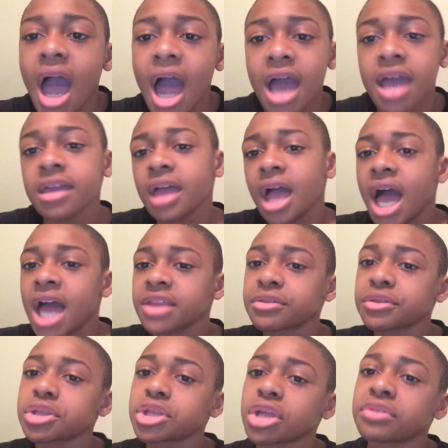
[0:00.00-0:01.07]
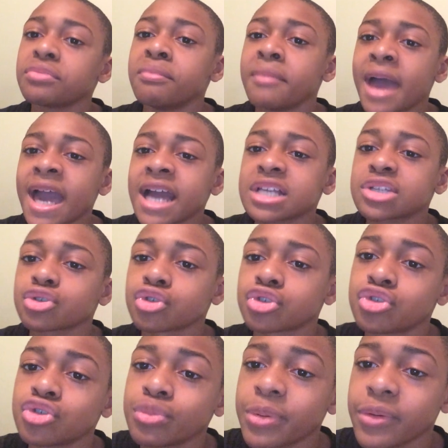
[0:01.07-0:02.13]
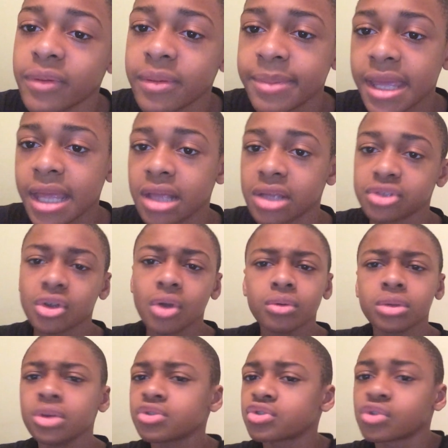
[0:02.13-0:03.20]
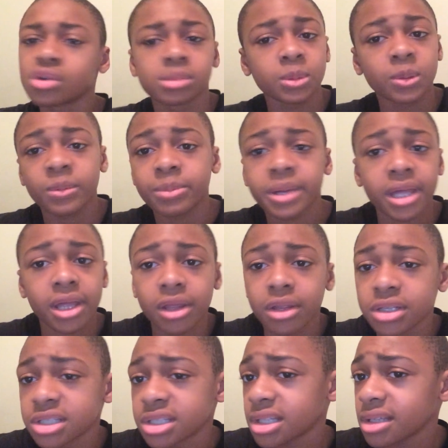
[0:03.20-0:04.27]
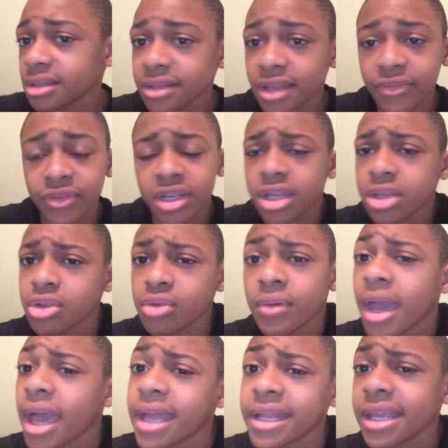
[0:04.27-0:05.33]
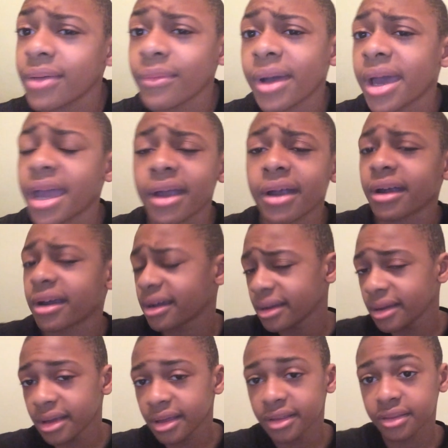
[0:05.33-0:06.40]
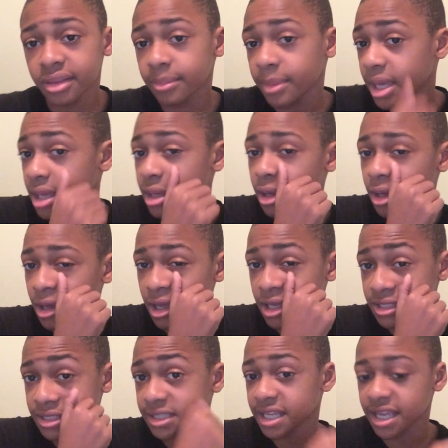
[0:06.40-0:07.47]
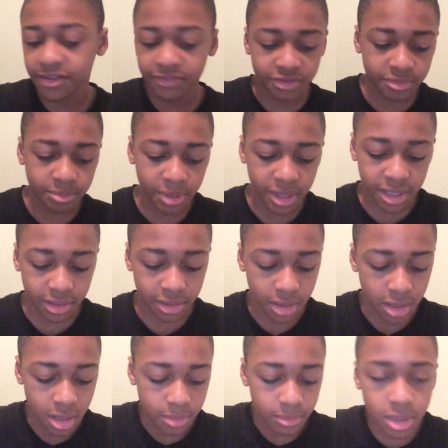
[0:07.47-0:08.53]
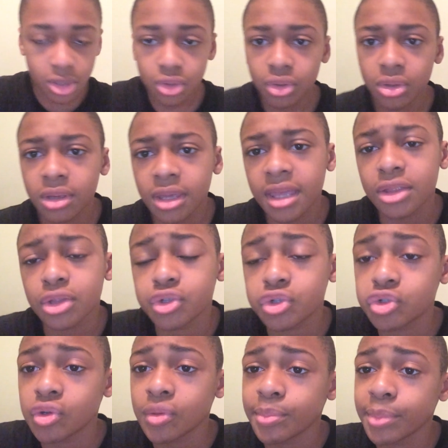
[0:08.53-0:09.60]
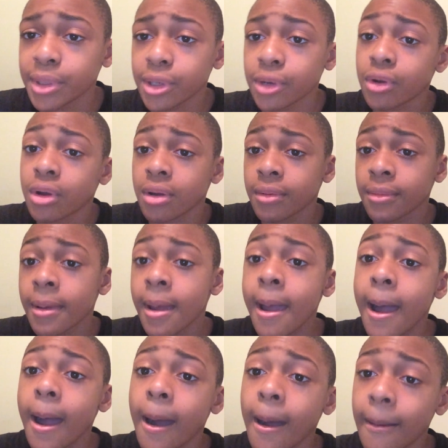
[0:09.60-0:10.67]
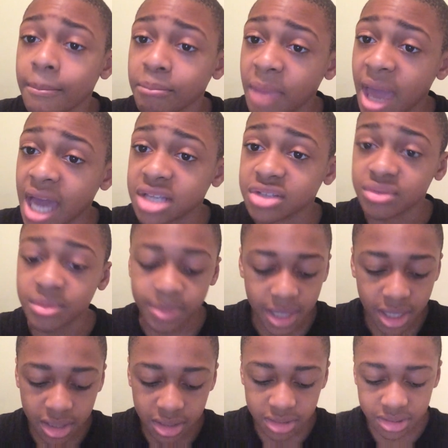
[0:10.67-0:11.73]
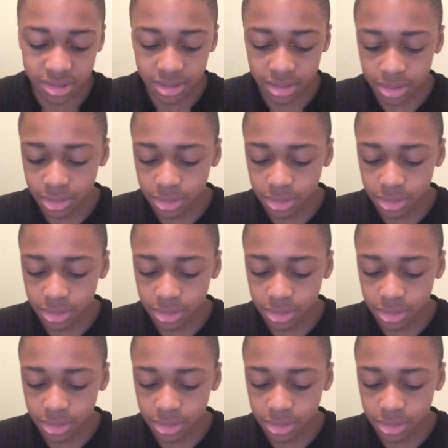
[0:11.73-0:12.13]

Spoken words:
I suggest max or super repels. Don't use normal repels. They'll never get you anywhere. They may cost less, but make sure you get super or max repels.